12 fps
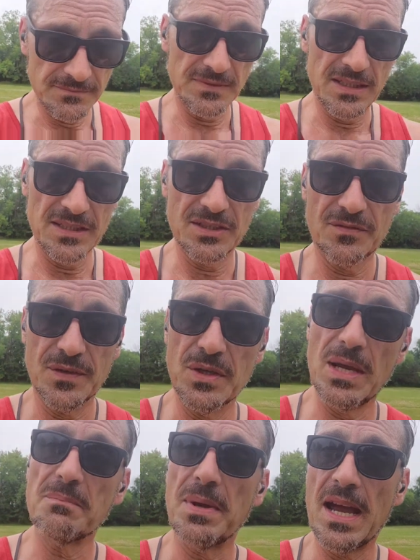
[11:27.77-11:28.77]
is if you
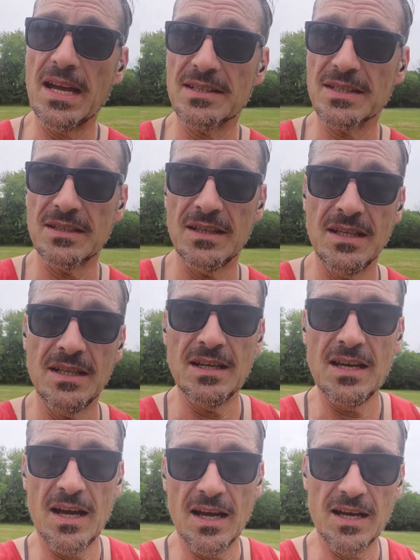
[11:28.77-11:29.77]
get past
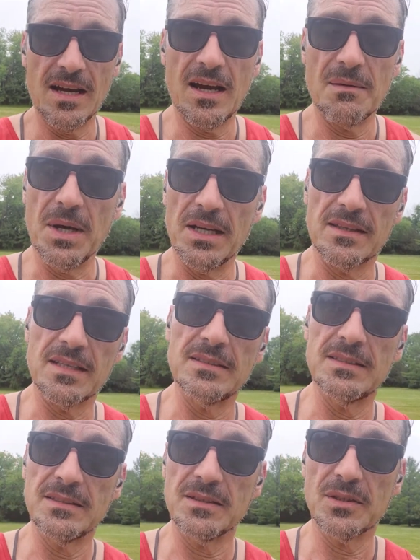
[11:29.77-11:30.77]
a month
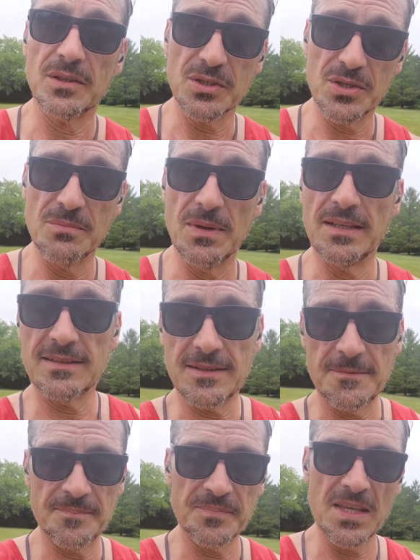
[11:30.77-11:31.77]
or 2 months.
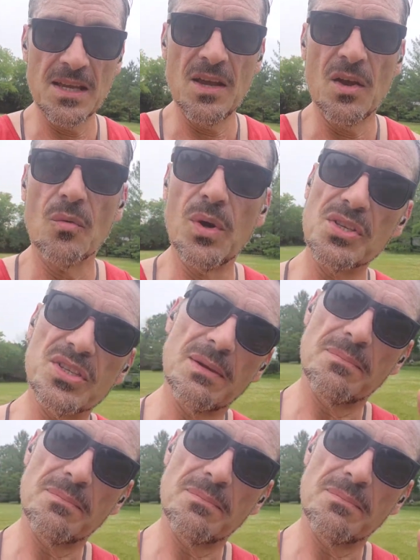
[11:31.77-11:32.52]
Once you get